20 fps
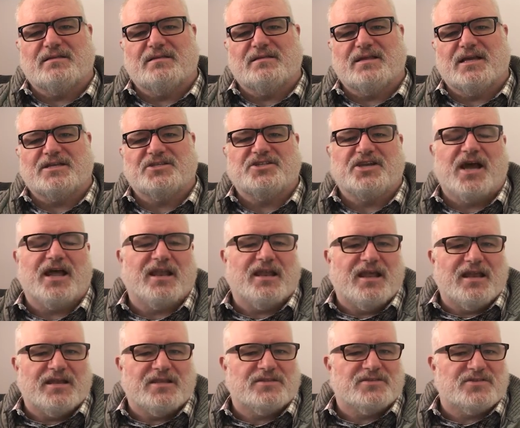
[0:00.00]
that John
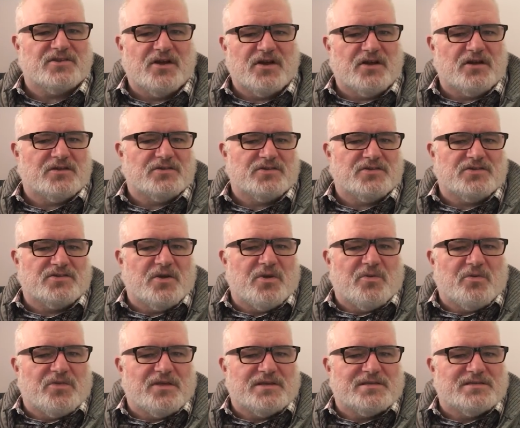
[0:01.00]
Lennon song,
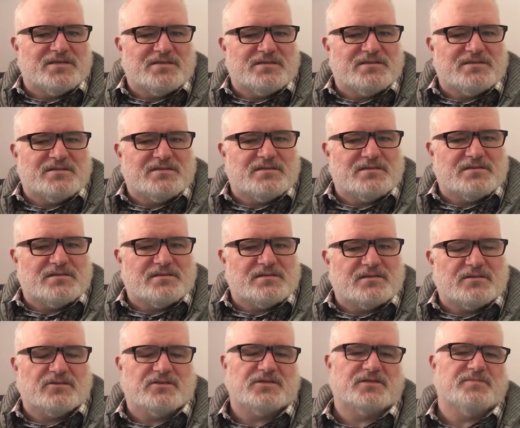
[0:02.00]
So This Is
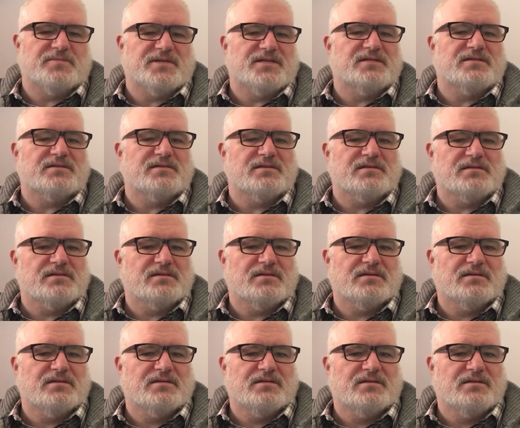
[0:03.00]
Christmas.
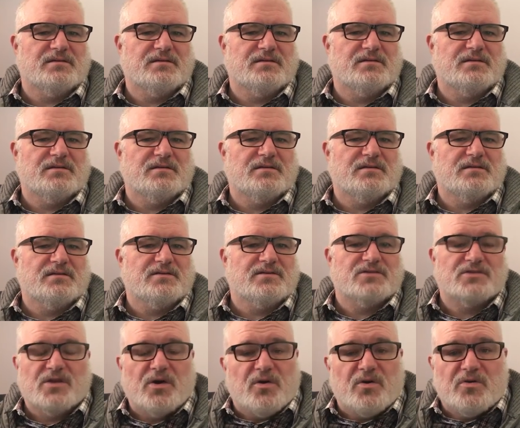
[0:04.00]

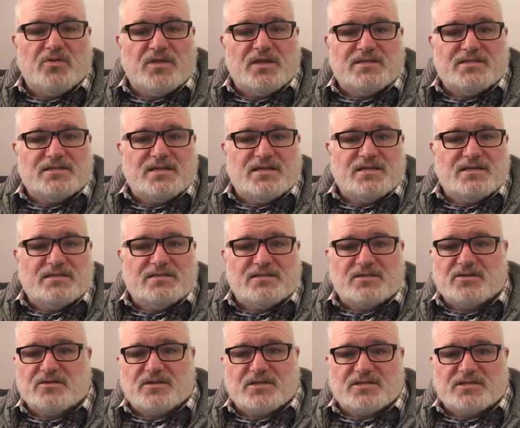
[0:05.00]
So this is
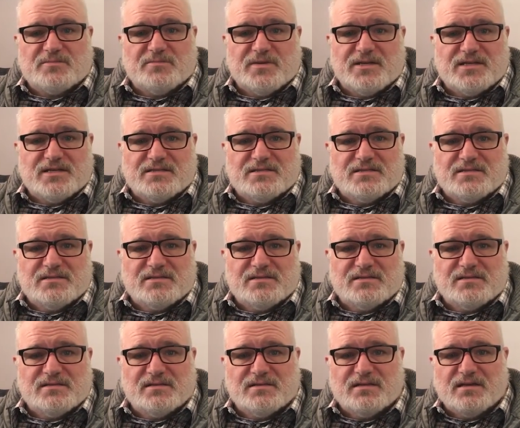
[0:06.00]

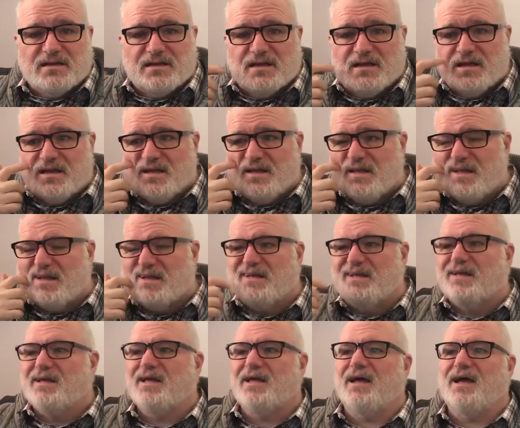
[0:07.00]
Christmas.
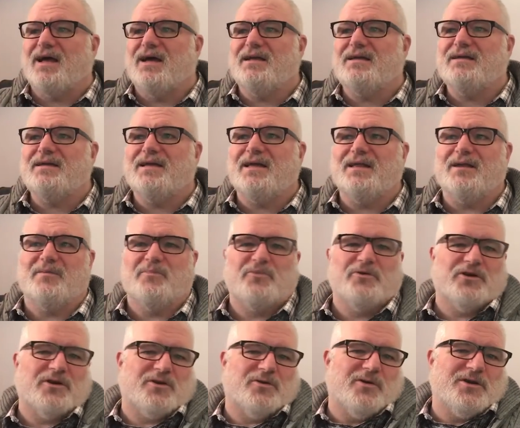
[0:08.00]
I kind of
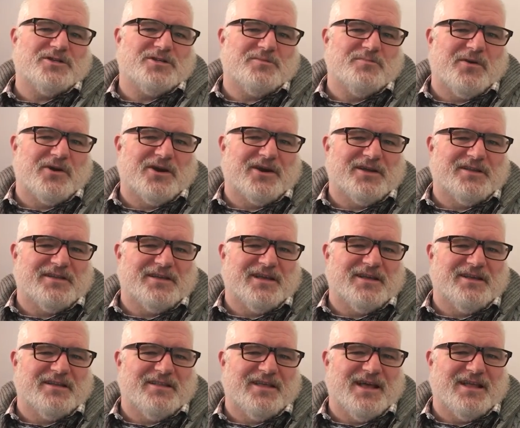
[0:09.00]
put a question mark at the
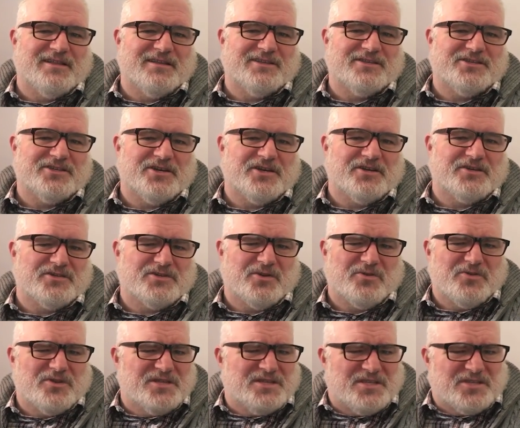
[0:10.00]
end of that this year. So
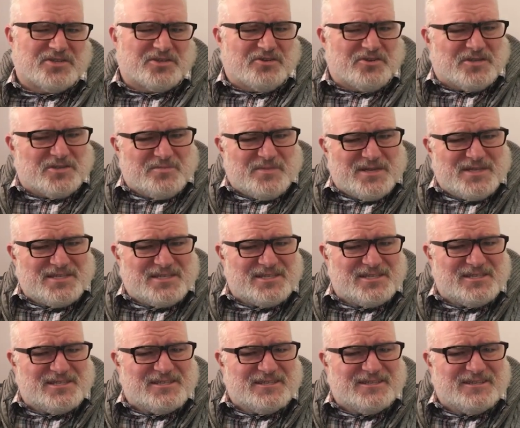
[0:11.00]
this is
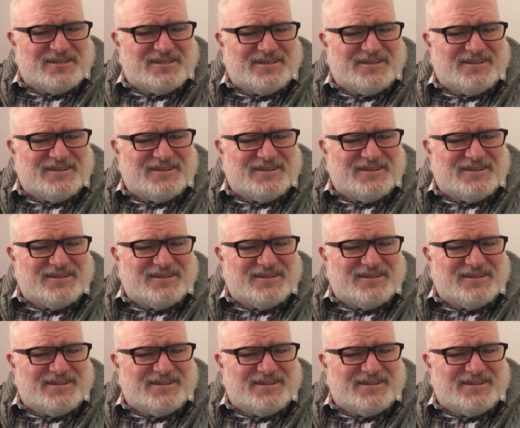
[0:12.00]
Christmas?